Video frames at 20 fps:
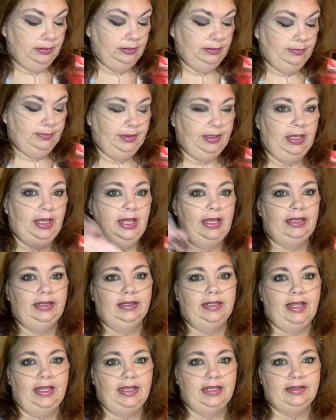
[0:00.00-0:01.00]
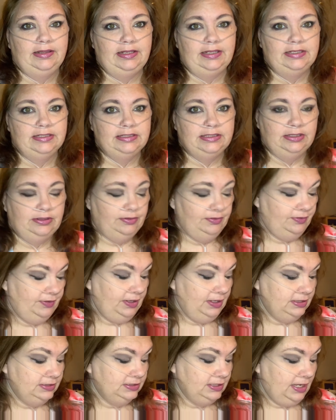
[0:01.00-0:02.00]
but I like these little
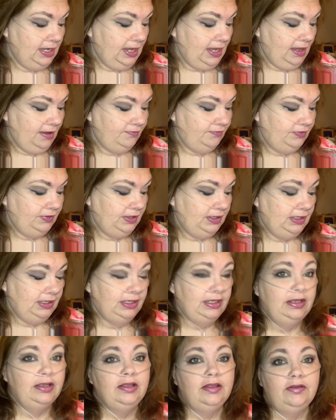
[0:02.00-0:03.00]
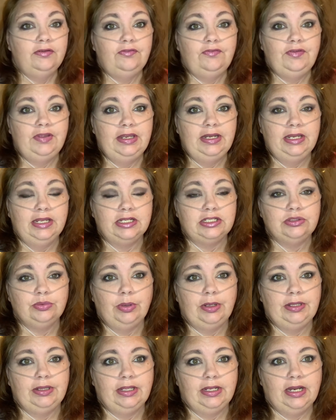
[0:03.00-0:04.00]
things. I have the Phoenix
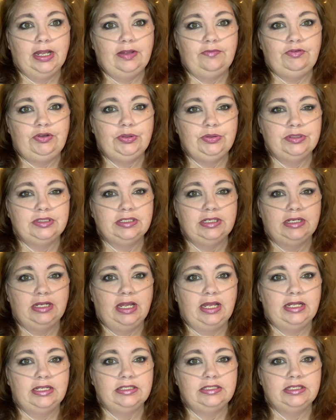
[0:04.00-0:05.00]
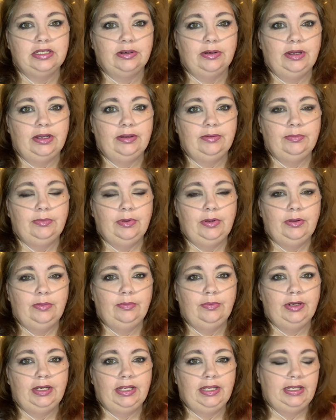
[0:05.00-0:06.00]
one that I've used a lot, so I
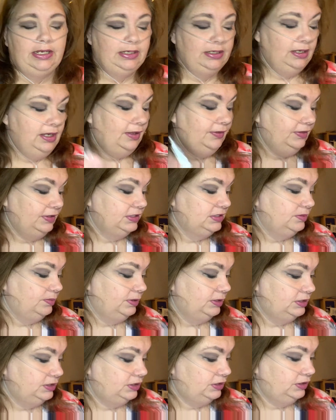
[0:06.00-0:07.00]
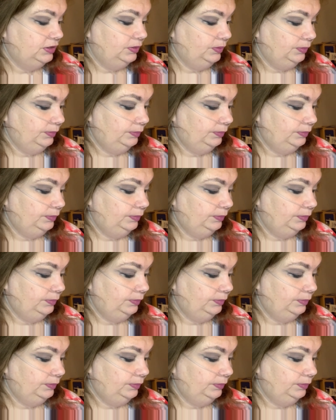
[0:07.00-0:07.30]
went ahead and got this one too.